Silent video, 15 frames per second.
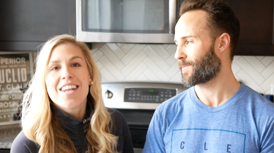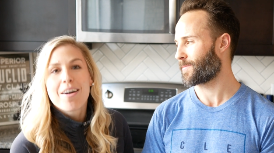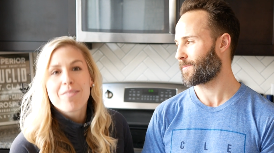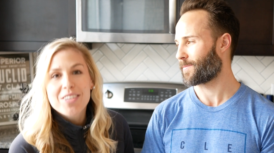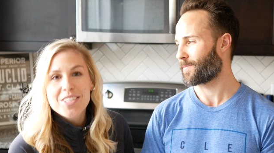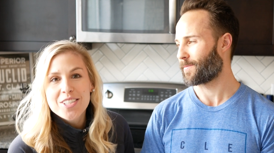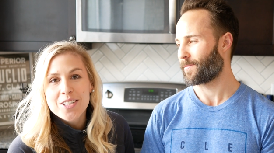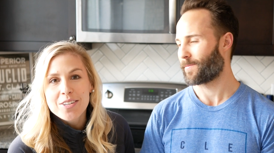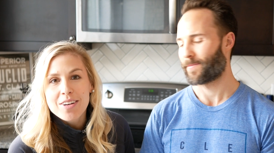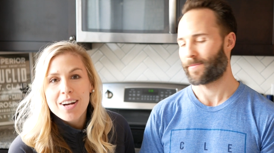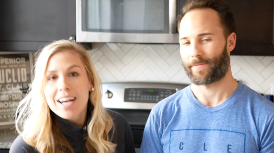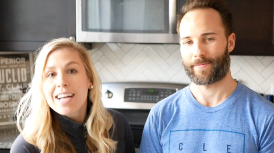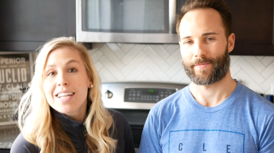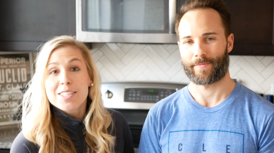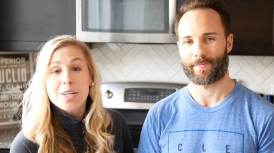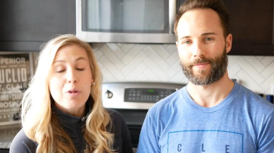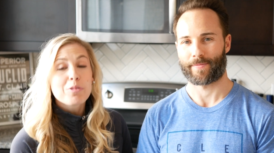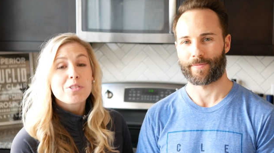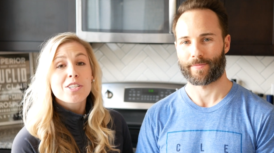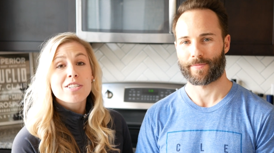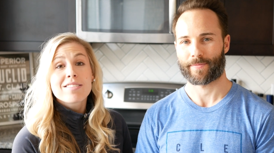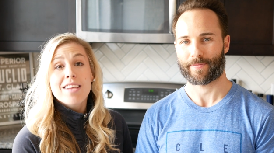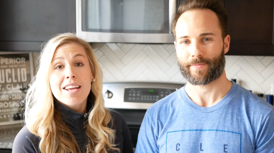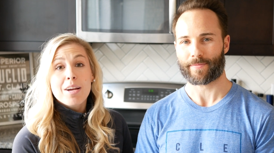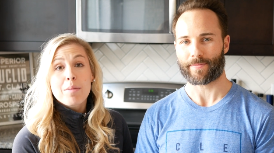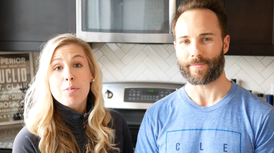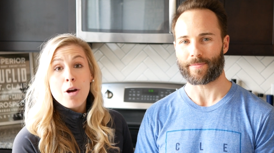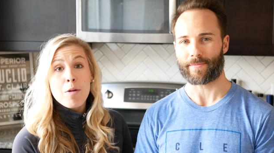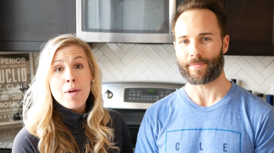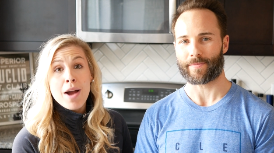Speaker 1: Number two, don't just take a
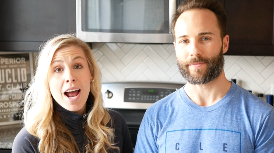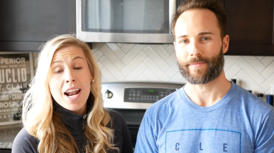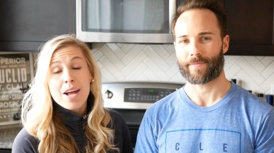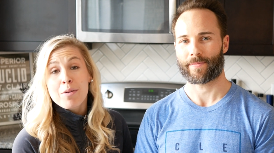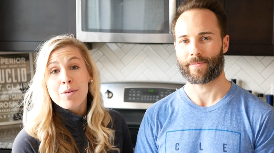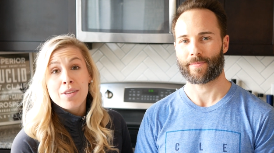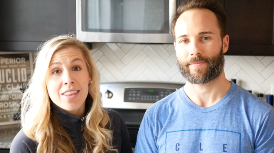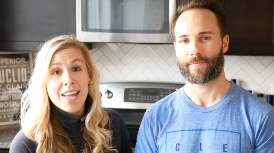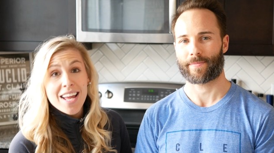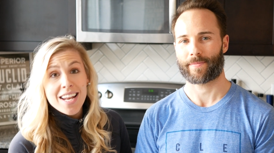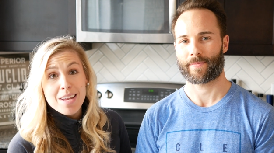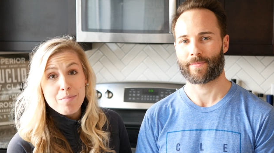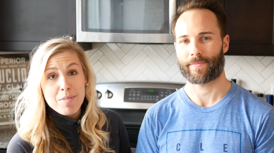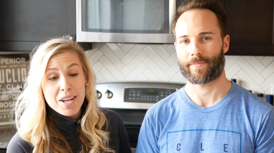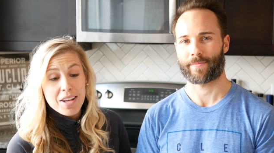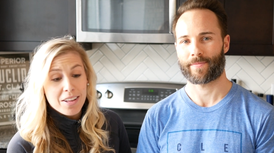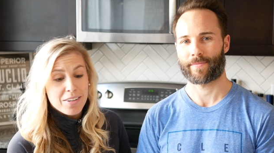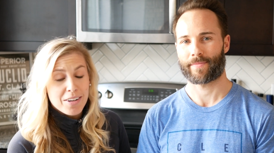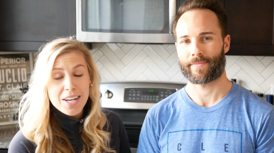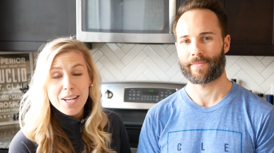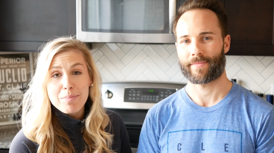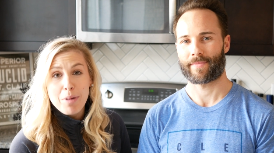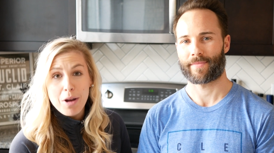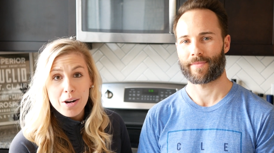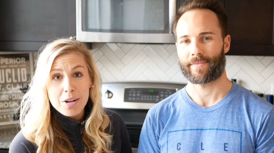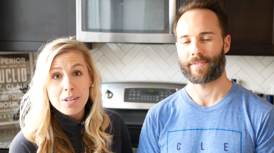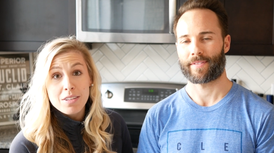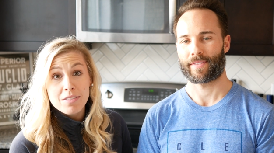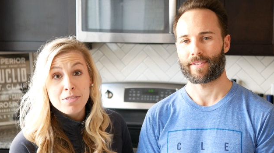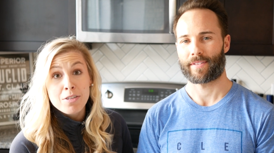probiotic with any meal or any
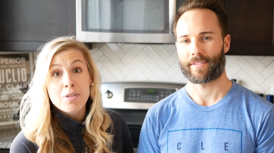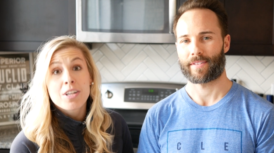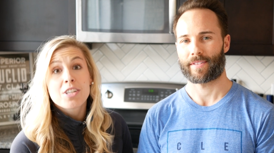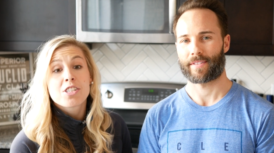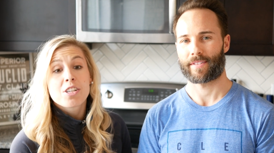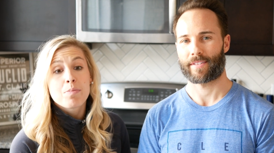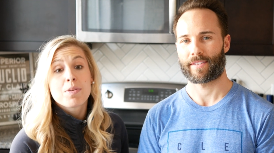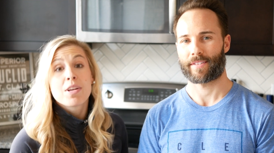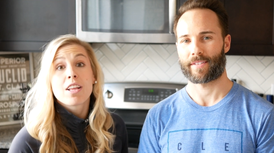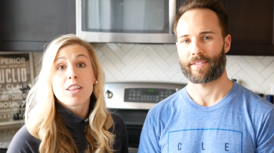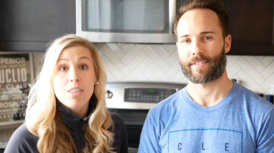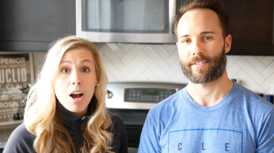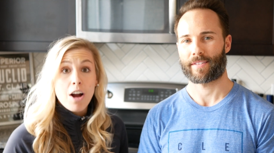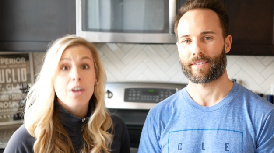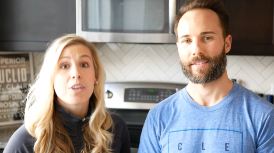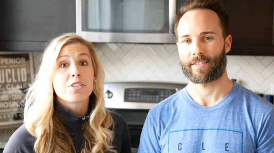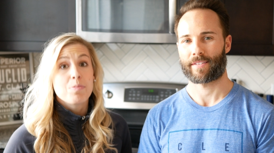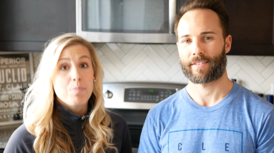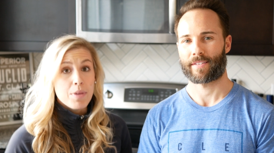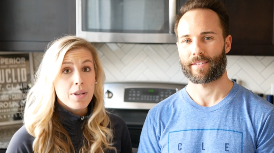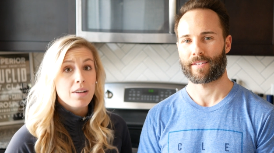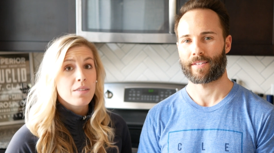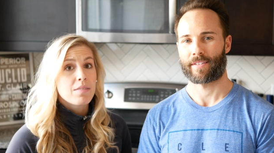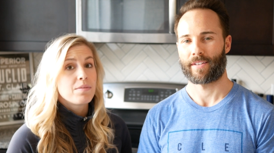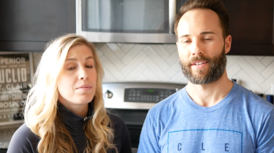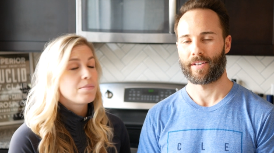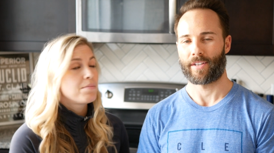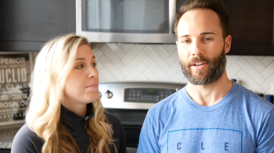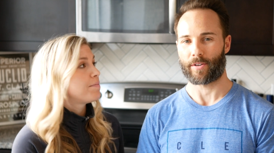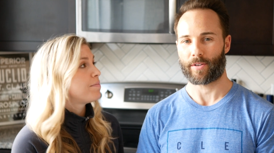particle of food. It should be a large meal.
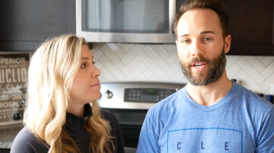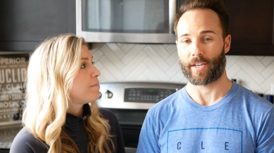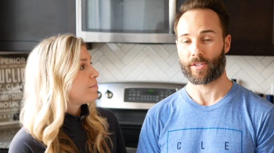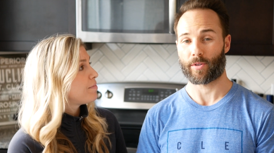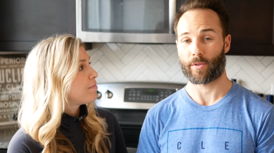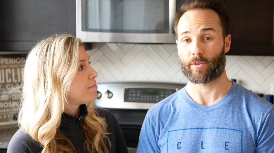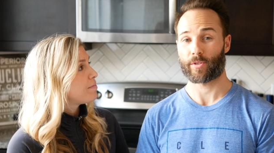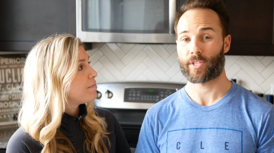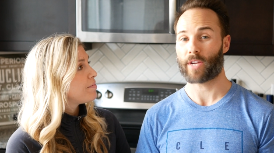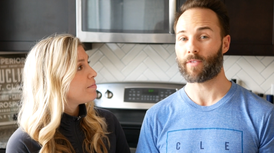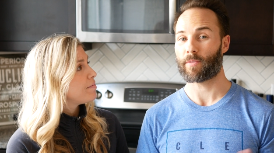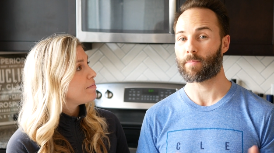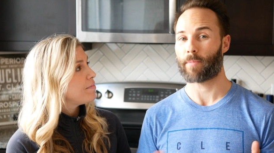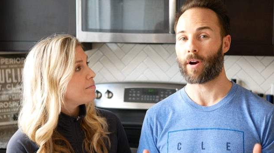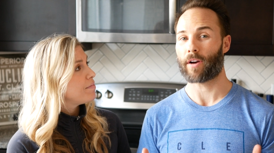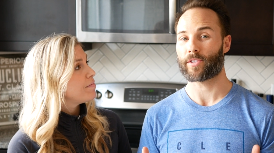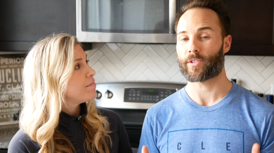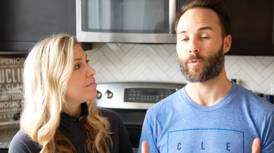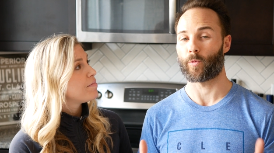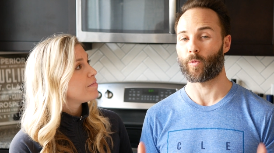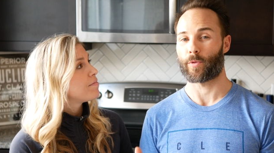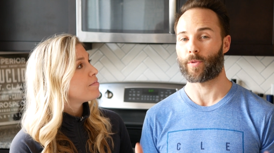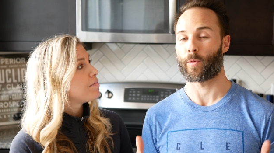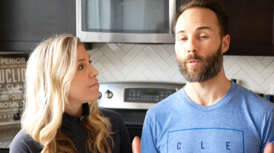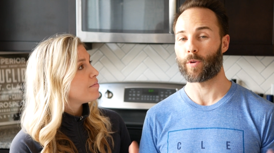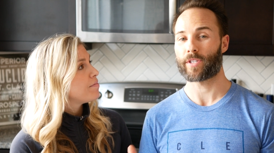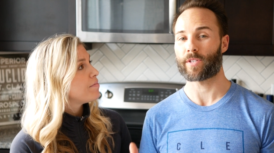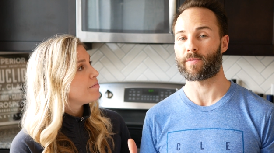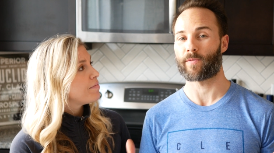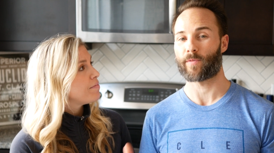
Speaker 2: Okay, so there's different parts the, the
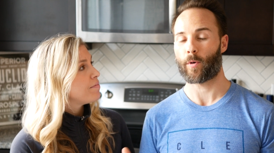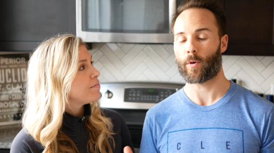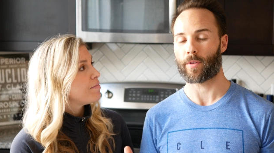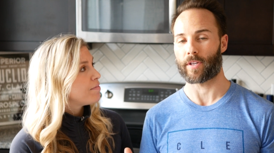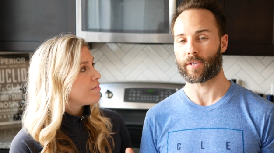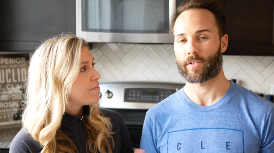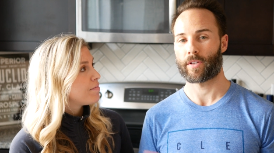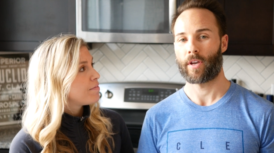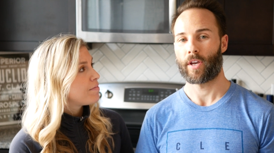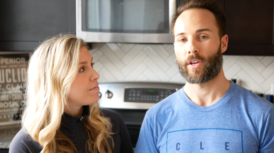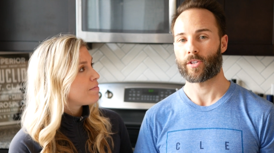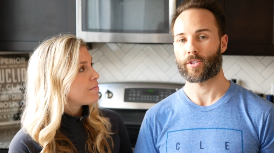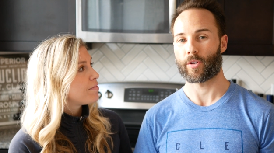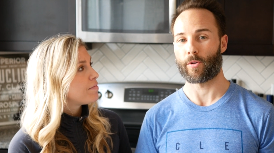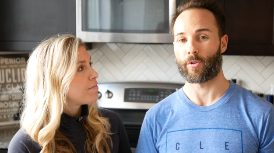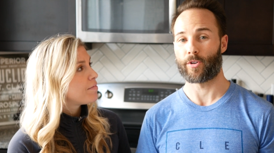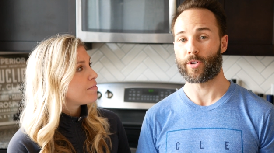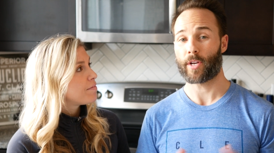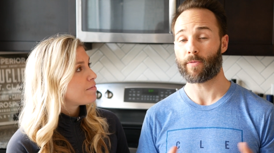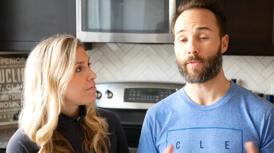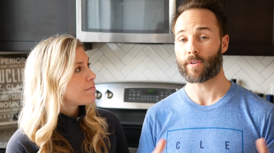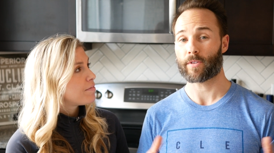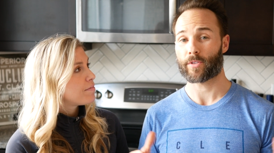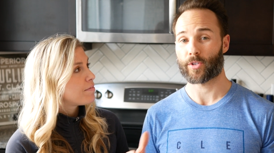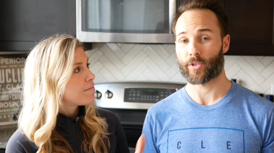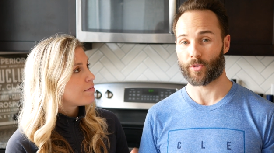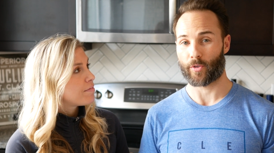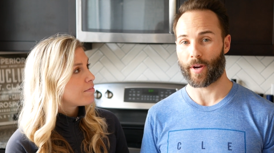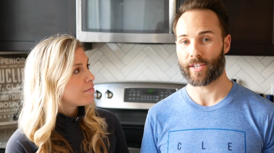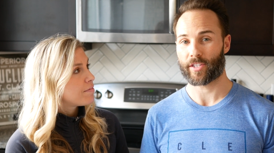reason for this. So different
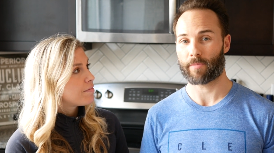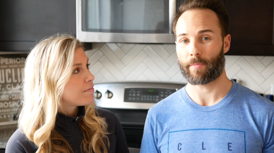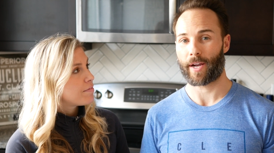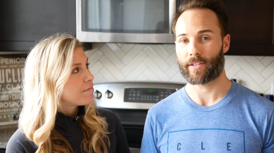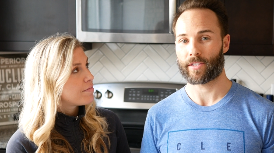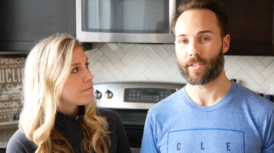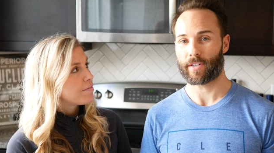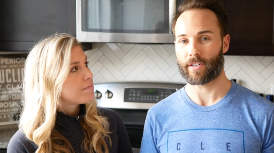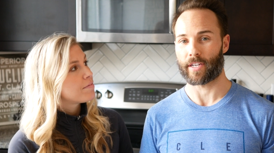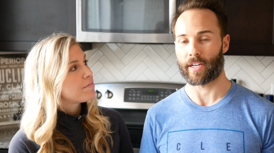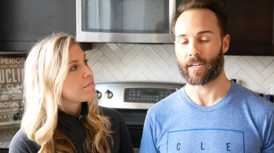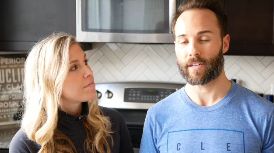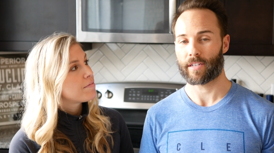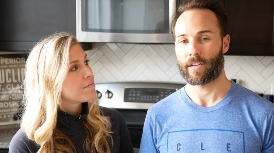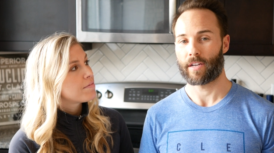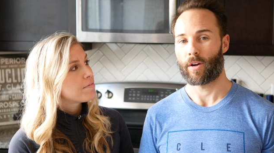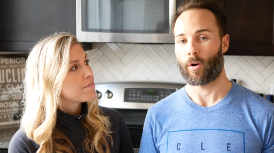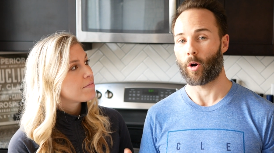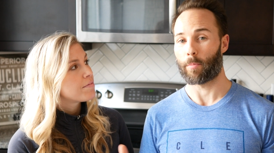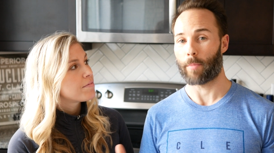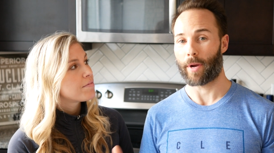strains of bacteria or